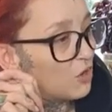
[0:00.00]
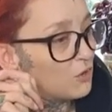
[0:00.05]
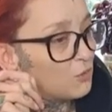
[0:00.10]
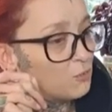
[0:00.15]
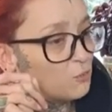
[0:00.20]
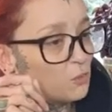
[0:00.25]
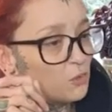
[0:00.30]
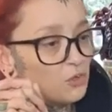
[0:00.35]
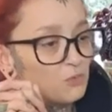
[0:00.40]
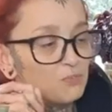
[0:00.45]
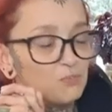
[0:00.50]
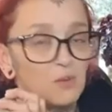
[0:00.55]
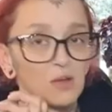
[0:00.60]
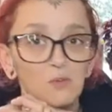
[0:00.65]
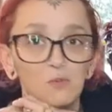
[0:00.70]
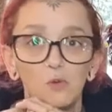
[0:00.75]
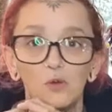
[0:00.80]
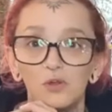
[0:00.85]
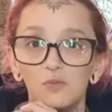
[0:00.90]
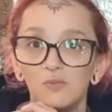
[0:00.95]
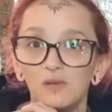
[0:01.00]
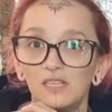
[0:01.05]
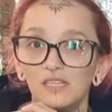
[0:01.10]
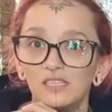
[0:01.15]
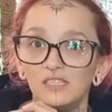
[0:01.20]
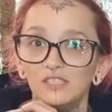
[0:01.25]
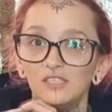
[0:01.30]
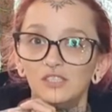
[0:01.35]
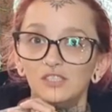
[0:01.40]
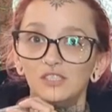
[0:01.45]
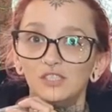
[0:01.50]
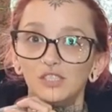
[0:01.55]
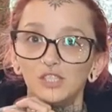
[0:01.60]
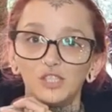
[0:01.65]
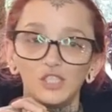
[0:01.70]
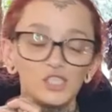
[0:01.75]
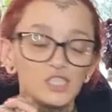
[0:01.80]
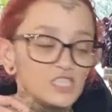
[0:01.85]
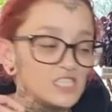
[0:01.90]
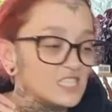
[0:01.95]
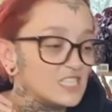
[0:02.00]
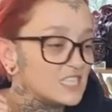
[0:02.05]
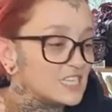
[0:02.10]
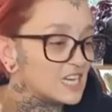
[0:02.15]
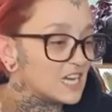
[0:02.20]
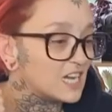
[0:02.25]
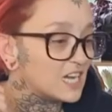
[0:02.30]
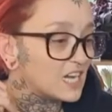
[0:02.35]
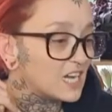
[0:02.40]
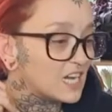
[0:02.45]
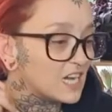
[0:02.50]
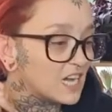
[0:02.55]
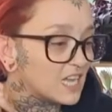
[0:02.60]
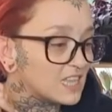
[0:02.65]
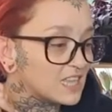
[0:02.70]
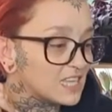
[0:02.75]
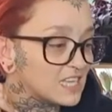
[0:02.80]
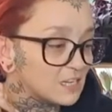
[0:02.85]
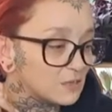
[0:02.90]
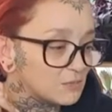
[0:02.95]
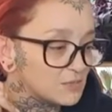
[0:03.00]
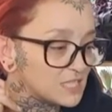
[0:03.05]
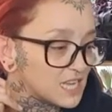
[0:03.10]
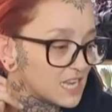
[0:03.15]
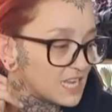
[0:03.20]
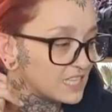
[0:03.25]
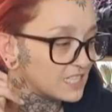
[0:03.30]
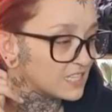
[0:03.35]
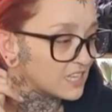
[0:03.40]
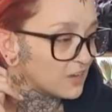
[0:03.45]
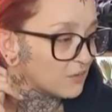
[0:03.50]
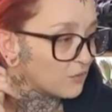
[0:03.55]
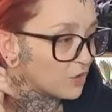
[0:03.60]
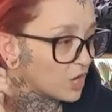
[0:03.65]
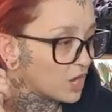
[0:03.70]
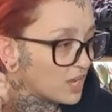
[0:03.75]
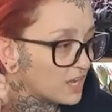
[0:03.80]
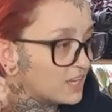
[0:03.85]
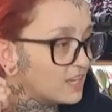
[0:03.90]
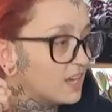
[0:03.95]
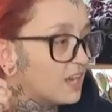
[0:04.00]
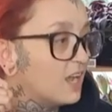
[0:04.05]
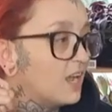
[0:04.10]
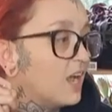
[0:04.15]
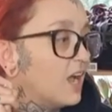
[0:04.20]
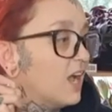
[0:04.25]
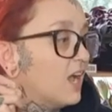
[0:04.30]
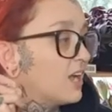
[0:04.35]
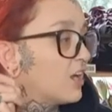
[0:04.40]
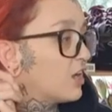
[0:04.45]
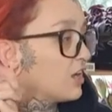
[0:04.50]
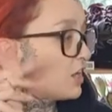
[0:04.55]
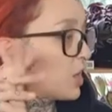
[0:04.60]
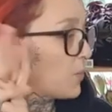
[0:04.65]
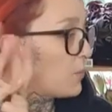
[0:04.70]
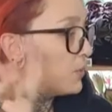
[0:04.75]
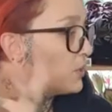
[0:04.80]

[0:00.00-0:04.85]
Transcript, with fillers: got water, my watermelon dischidia. I think I'm saying that right got a